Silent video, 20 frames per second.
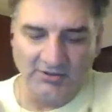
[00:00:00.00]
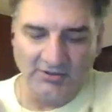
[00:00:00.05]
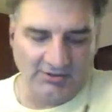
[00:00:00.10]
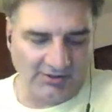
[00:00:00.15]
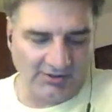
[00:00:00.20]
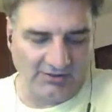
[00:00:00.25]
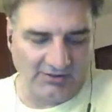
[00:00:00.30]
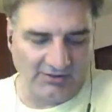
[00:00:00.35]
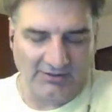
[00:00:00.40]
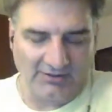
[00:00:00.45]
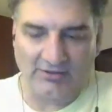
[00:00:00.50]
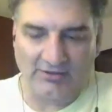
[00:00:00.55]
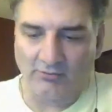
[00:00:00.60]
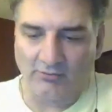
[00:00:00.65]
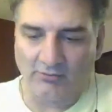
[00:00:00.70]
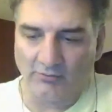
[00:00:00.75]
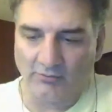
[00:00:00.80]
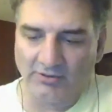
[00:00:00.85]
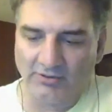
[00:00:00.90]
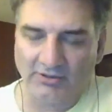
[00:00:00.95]

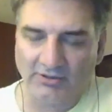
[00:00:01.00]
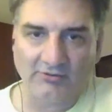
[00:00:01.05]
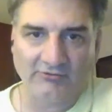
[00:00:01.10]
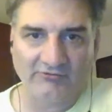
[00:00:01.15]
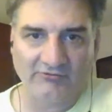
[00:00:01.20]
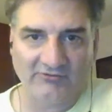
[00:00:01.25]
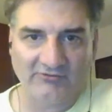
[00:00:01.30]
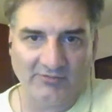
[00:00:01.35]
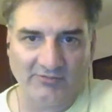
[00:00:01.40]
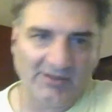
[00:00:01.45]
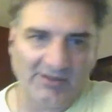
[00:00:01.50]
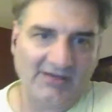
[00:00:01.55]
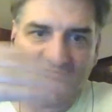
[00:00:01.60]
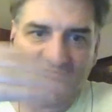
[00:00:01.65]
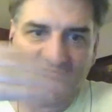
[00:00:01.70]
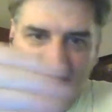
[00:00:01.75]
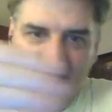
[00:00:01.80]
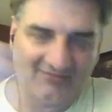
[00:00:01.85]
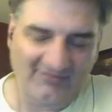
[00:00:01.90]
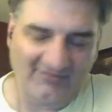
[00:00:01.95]
Now it
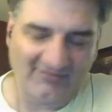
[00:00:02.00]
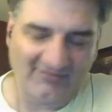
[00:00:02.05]
passes to the